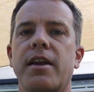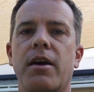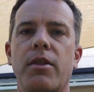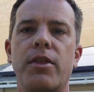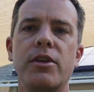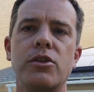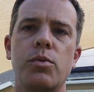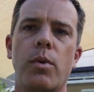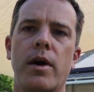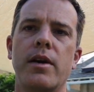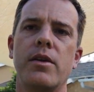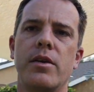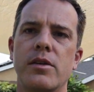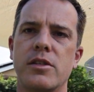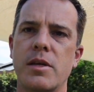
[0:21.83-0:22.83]
Now this
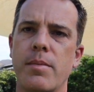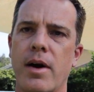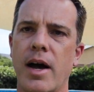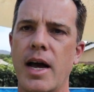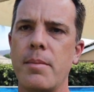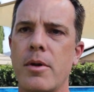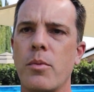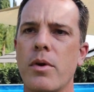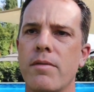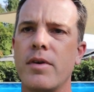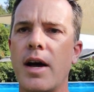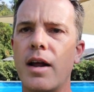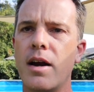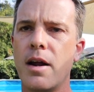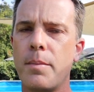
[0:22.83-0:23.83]
one, you can see behind me, we've
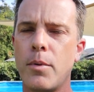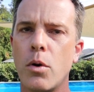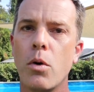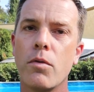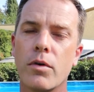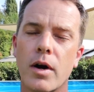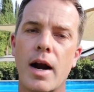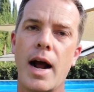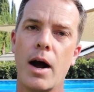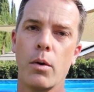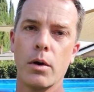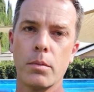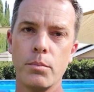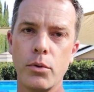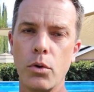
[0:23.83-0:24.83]
got it up over
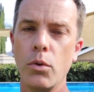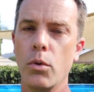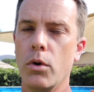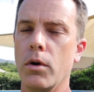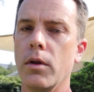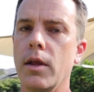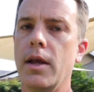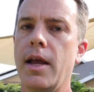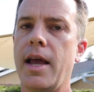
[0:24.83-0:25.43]
our pool